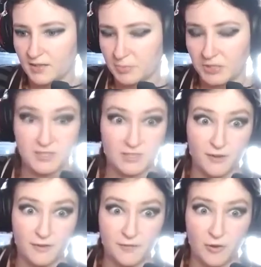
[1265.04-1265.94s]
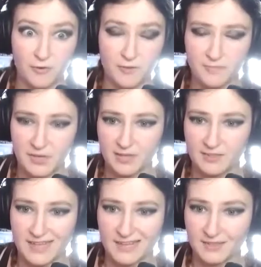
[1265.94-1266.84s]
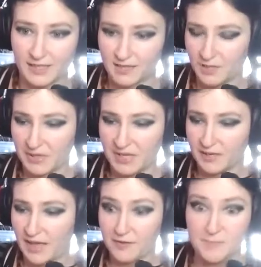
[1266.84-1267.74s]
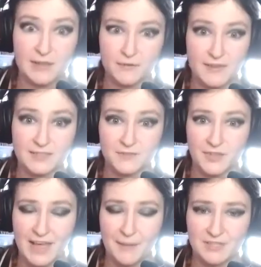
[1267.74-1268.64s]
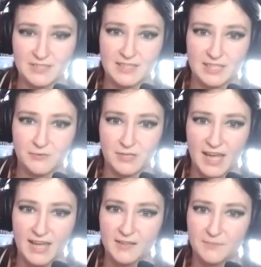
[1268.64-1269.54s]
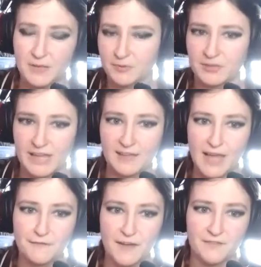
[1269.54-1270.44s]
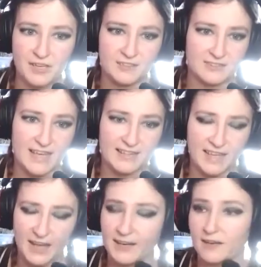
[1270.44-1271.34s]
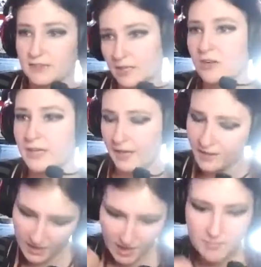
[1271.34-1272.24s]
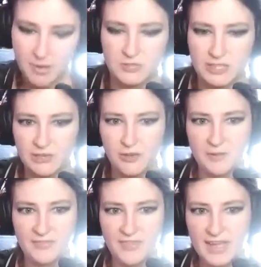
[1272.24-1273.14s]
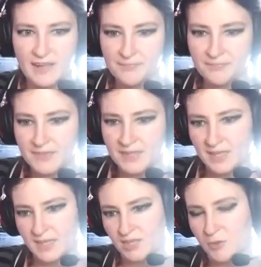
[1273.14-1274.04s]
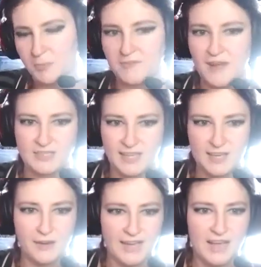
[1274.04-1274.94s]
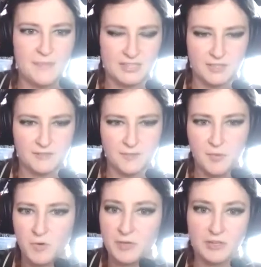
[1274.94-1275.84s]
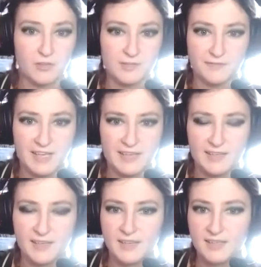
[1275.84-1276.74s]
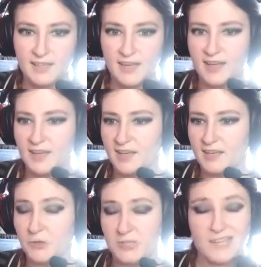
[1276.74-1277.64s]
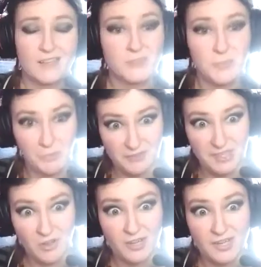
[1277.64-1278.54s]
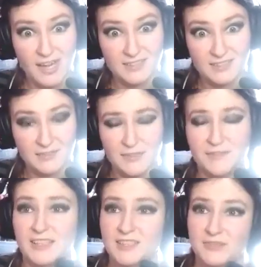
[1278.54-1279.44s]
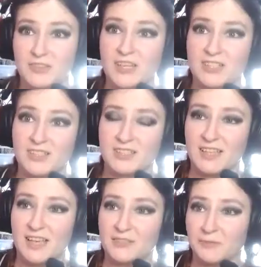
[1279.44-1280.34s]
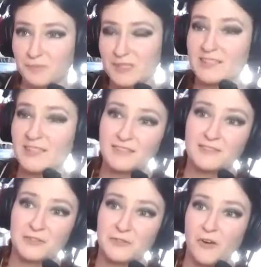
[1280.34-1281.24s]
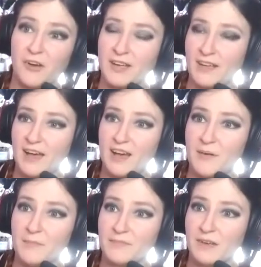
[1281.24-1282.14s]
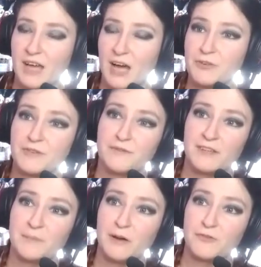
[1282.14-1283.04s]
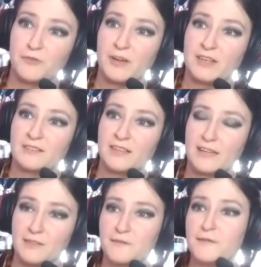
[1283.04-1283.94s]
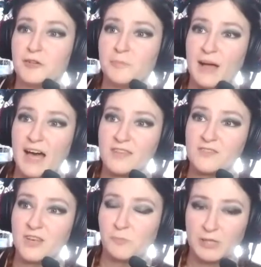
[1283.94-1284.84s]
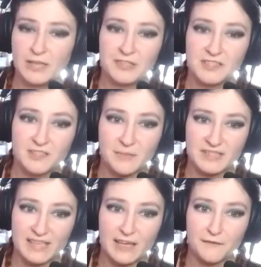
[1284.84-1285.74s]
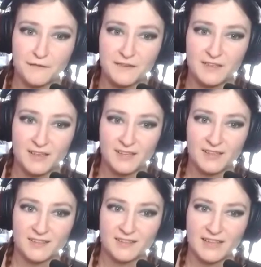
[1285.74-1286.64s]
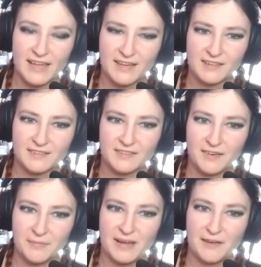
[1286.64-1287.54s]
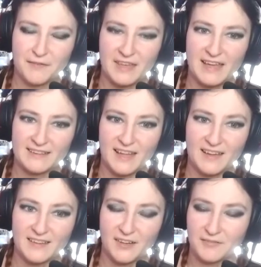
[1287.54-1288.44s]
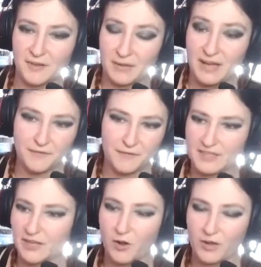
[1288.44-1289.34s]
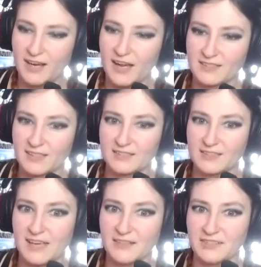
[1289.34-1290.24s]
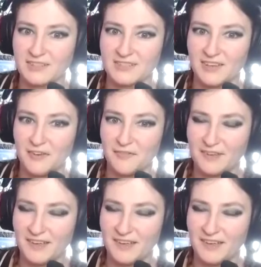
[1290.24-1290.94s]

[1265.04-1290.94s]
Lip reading: Bloodstock forum, because that's like the big heavy metal festival that happens in the UK, and people get a laugh out of it because they're headlining. I was like, okay, posted it up on there. A couple of hours later, I get a message from a woman called Vicky, who turns out to be one of the organizers of the festival, and she says, really liked the drawing. How would you feel about drawing like the full band, and we'll give it to them as a gift? Like, on behalf of the headline, on behalf of the organizers. And I was just sort of